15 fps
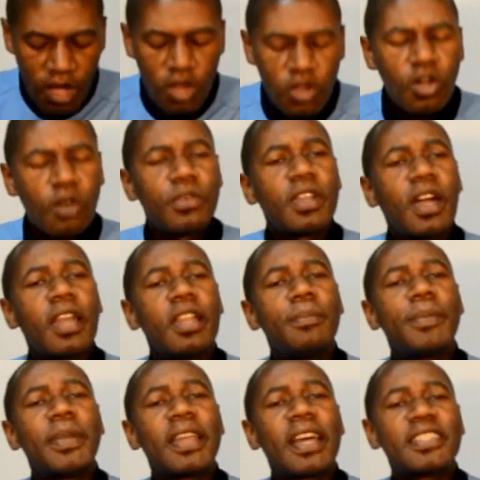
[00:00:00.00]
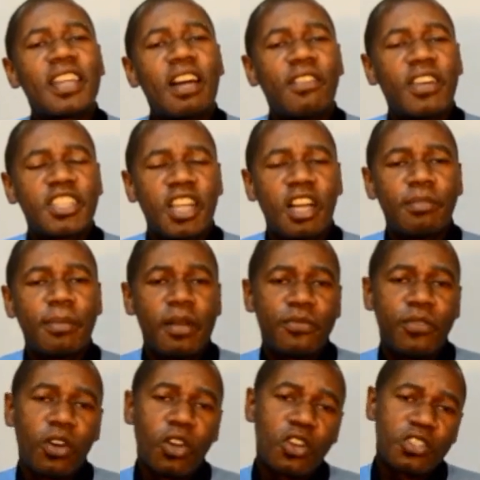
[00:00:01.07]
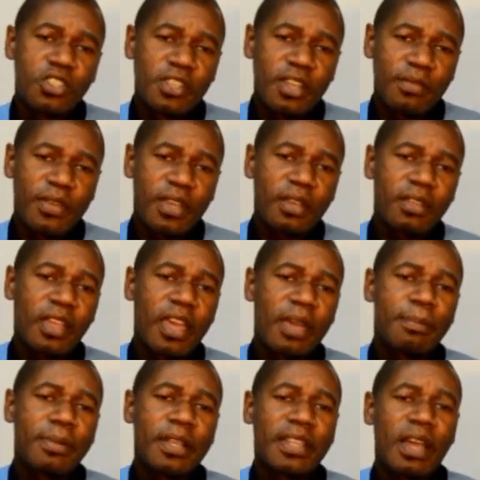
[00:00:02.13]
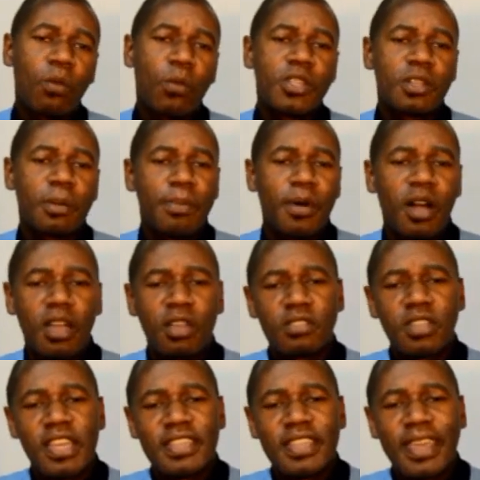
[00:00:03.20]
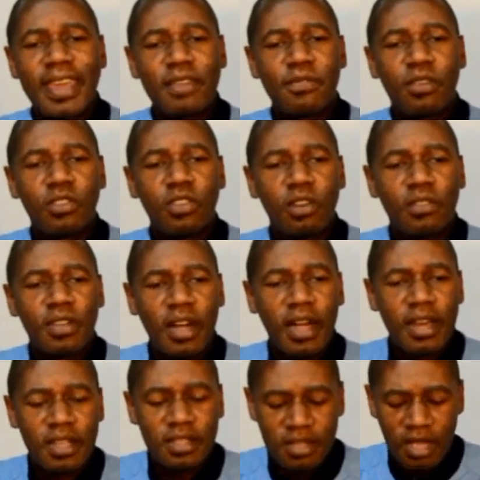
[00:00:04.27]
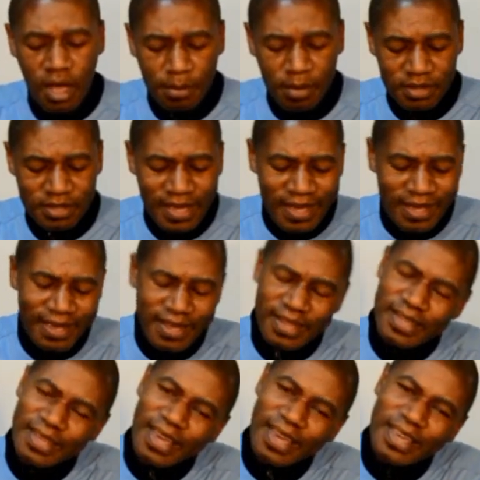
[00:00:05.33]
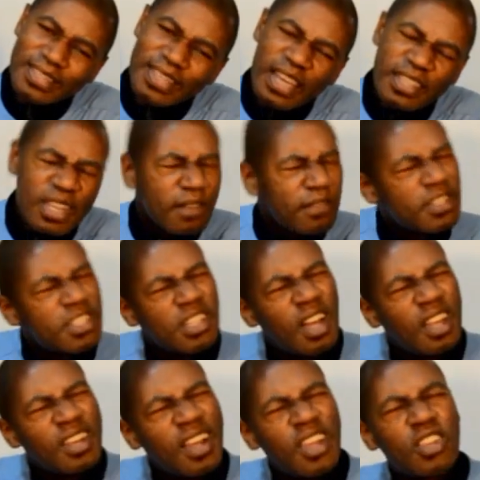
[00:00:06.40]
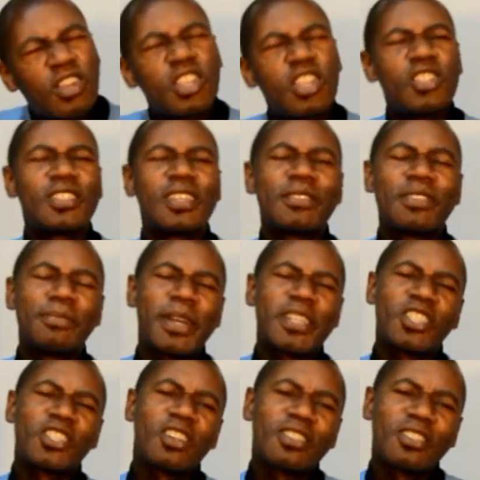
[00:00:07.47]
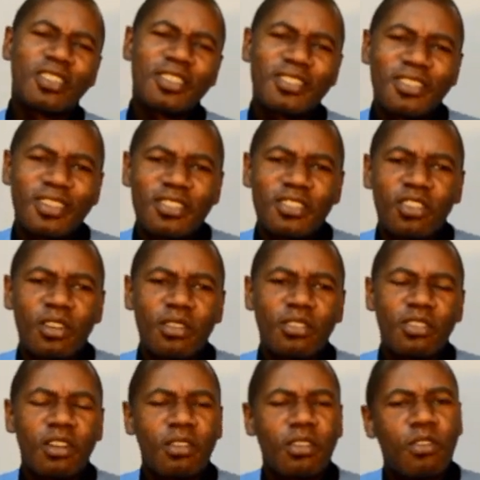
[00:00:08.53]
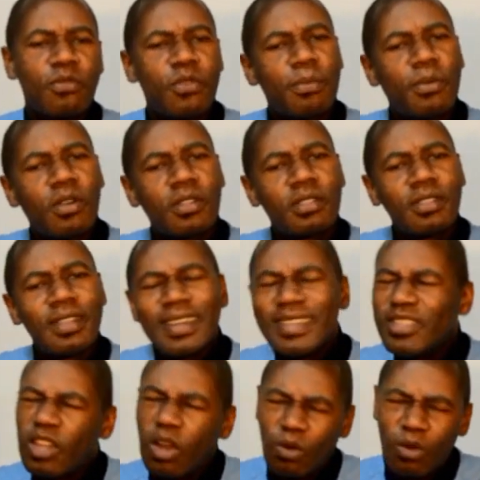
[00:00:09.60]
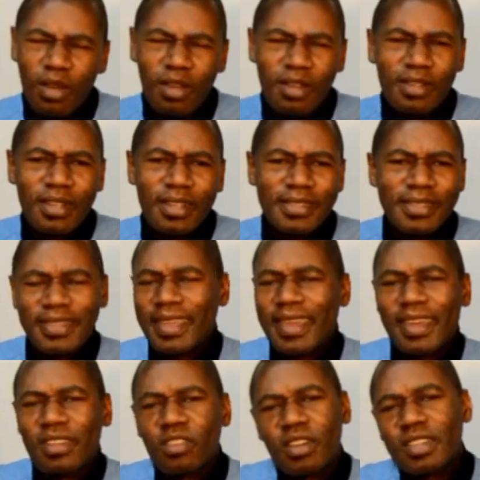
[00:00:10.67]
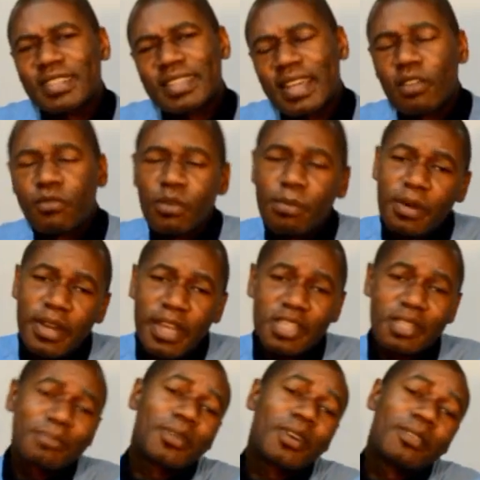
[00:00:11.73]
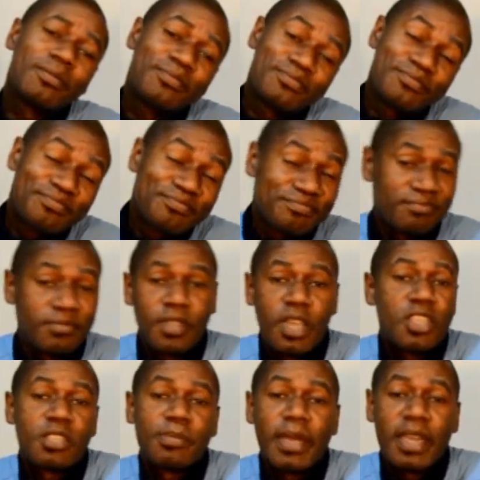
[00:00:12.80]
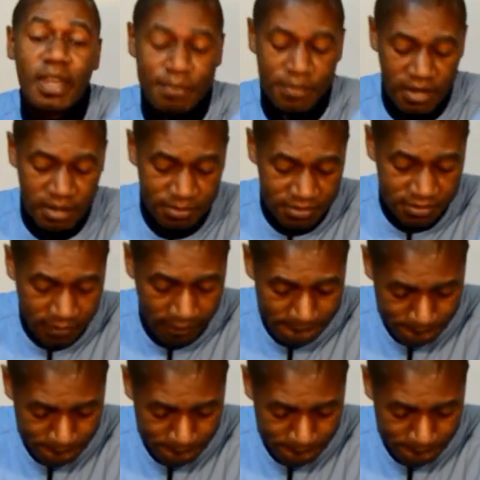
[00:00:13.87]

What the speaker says: Northern Ireland beat Azerbaijan by 4-0. The game played at Windsor Park. It was an easy game for Northern Ireland. But is Azerbaijan, are you going to use them to measure your football? No. They are not exactly a football nation, but they're just making up the numbers.